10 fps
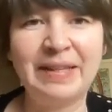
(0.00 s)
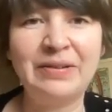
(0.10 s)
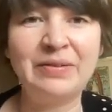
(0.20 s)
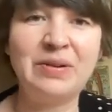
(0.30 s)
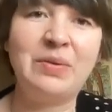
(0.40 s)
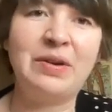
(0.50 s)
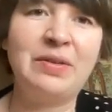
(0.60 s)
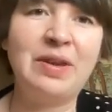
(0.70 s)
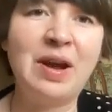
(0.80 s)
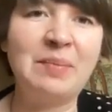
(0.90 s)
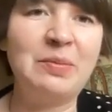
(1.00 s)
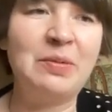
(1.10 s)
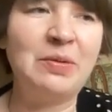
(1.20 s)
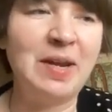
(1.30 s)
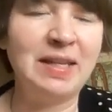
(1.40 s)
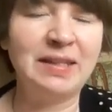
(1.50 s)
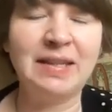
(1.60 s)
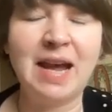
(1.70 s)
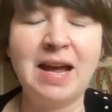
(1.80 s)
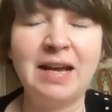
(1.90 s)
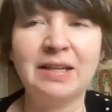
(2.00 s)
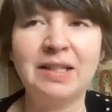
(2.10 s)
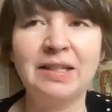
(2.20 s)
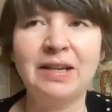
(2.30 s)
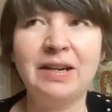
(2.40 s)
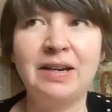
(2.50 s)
I don't know what are the optimal ways to act